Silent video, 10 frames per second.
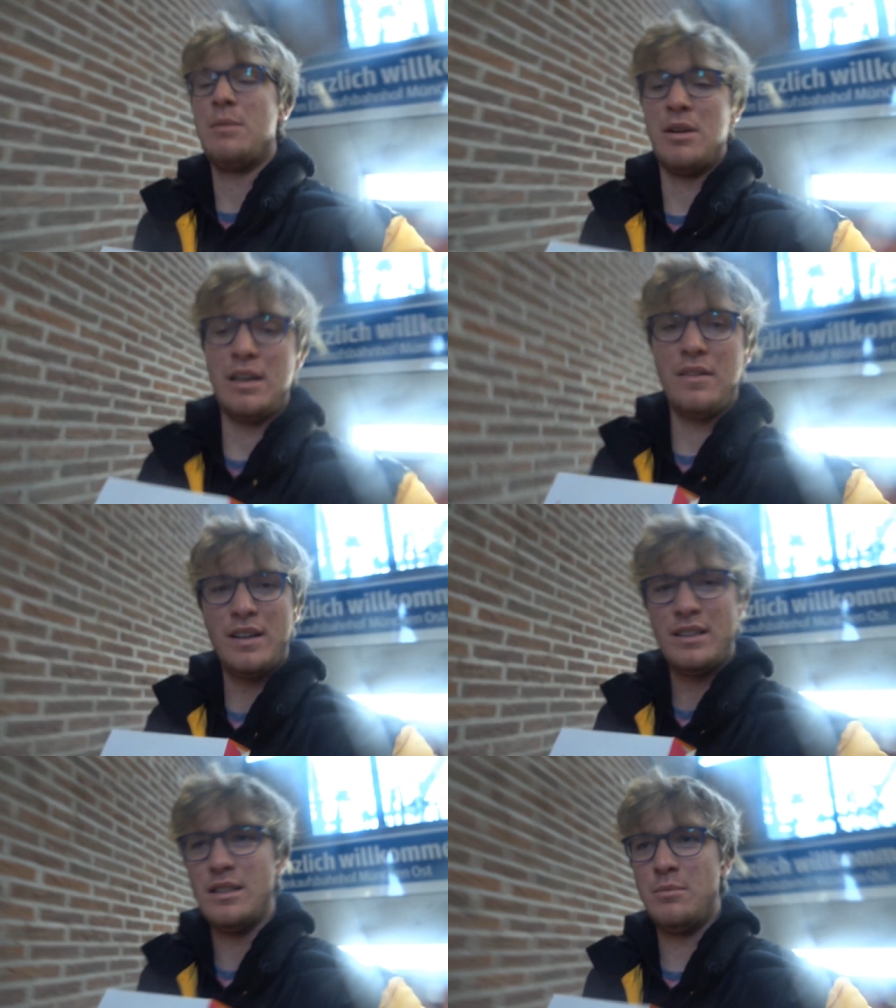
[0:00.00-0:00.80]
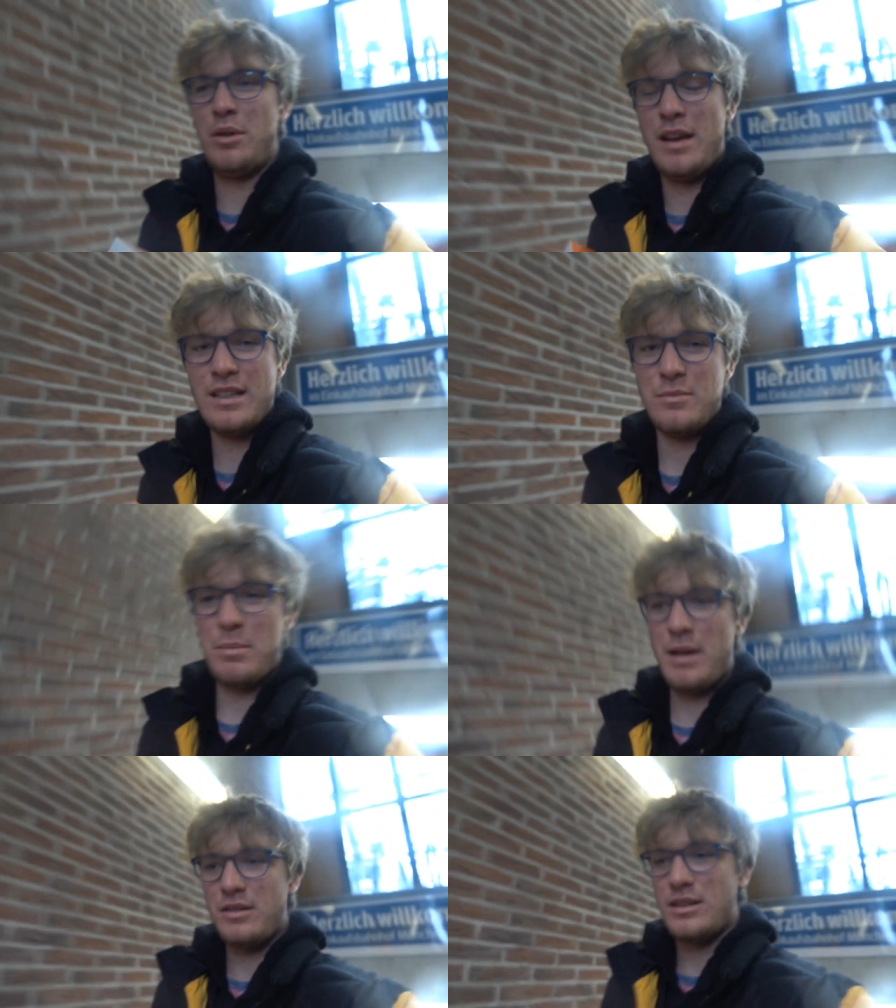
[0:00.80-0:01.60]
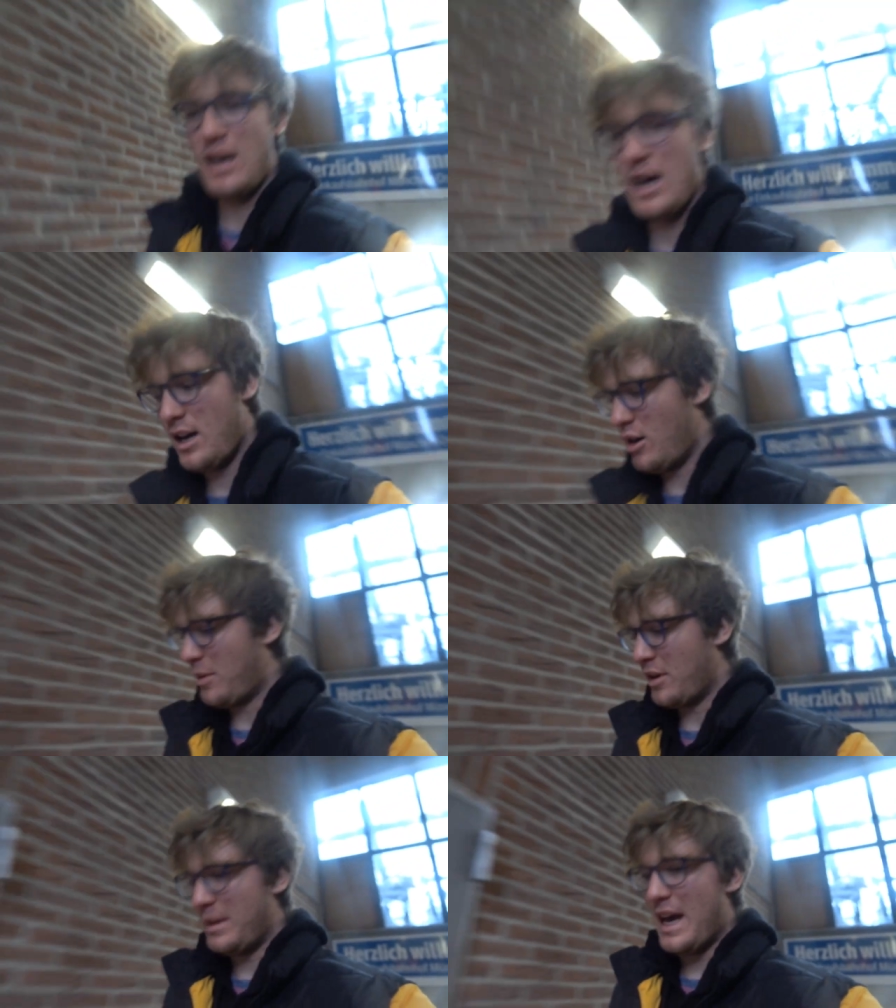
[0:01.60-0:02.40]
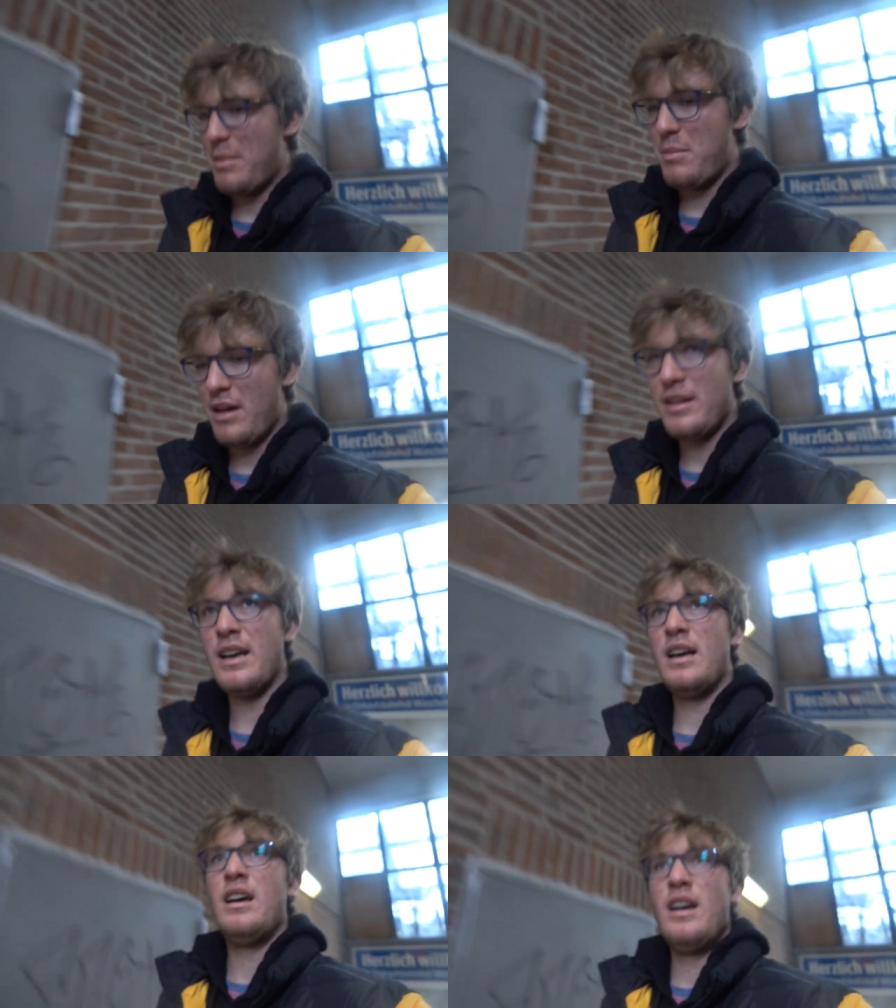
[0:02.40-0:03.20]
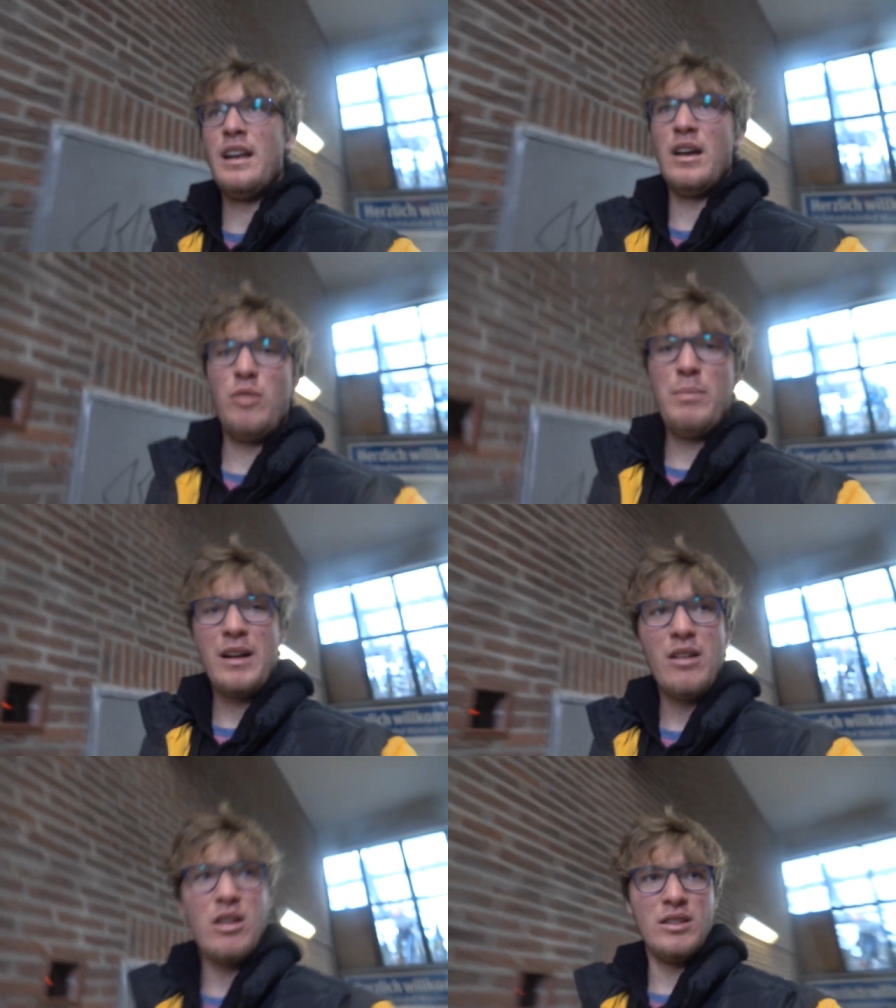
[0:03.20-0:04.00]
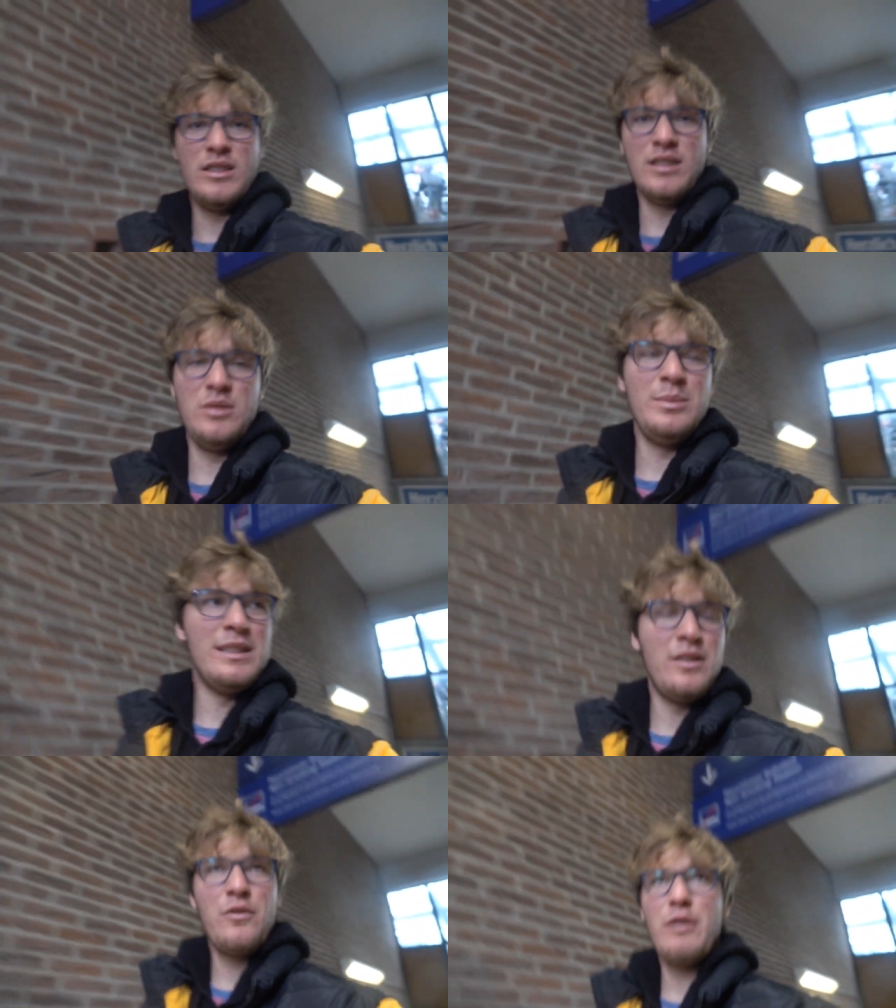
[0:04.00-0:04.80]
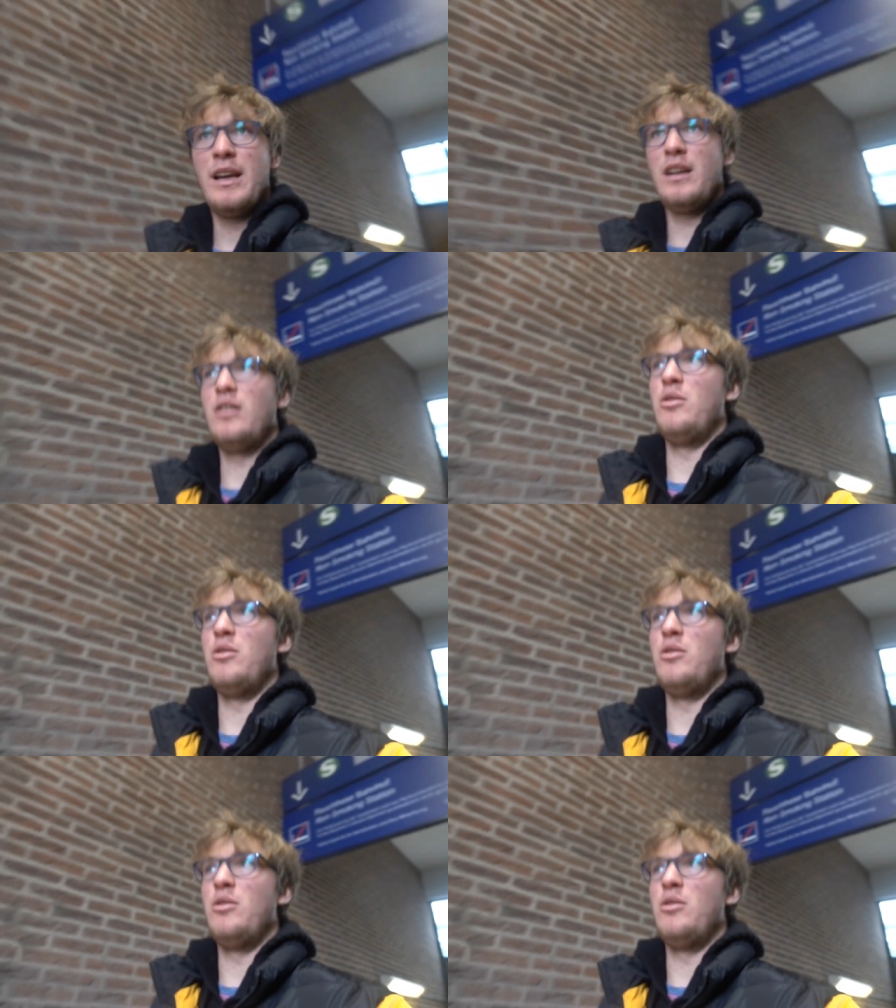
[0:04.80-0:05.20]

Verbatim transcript: I'm gonna give these to the employees of my parents. Hope they're gonna be happy about that. And I hope my car is done soon because it's freaking